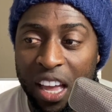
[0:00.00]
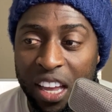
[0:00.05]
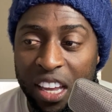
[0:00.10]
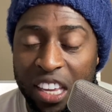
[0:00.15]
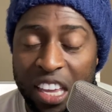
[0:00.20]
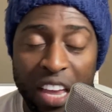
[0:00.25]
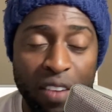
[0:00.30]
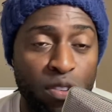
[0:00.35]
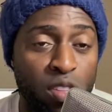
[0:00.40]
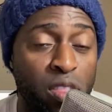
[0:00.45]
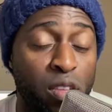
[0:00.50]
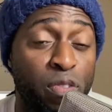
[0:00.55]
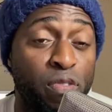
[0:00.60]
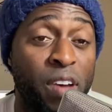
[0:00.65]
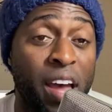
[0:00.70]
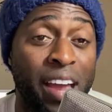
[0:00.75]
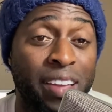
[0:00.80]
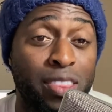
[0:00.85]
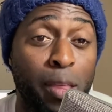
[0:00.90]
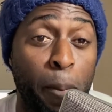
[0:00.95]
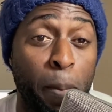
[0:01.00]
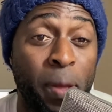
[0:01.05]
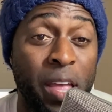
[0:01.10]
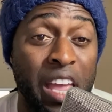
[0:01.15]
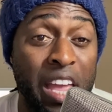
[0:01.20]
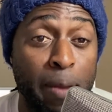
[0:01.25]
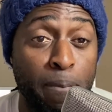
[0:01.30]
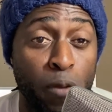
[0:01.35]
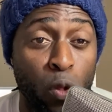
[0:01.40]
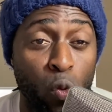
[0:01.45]
given the fact that
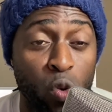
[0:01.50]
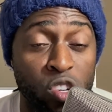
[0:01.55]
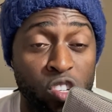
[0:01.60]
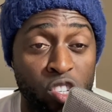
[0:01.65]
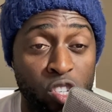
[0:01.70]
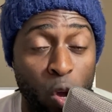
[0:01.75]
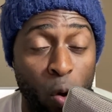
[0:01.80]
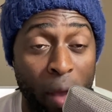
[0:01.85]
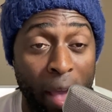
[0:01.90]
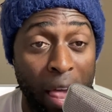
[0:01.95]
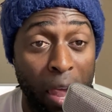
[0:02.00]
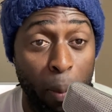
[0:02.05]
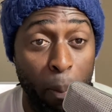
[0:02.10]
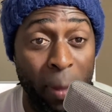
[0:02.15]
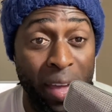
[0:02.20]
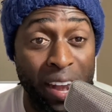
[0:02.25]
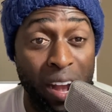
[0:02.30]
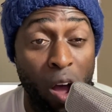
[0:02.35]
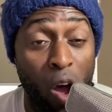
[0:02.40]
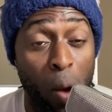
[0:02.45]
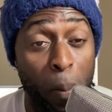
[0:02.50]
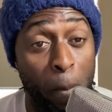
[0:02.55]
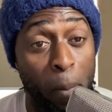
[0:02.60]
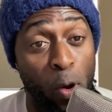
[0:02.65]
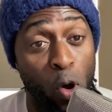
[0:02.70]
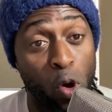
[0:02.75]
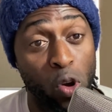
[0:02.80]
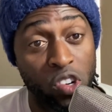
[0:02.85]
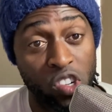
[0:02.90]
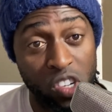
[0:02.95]
people were so hell-bent on
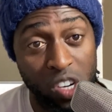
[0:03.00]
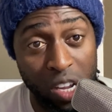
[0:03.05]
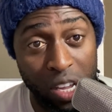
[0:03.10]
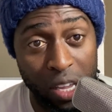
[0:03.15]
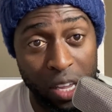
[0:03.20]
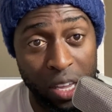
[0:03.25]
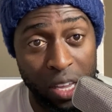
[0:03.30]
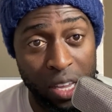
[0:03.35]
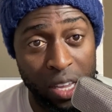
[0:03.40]
pushing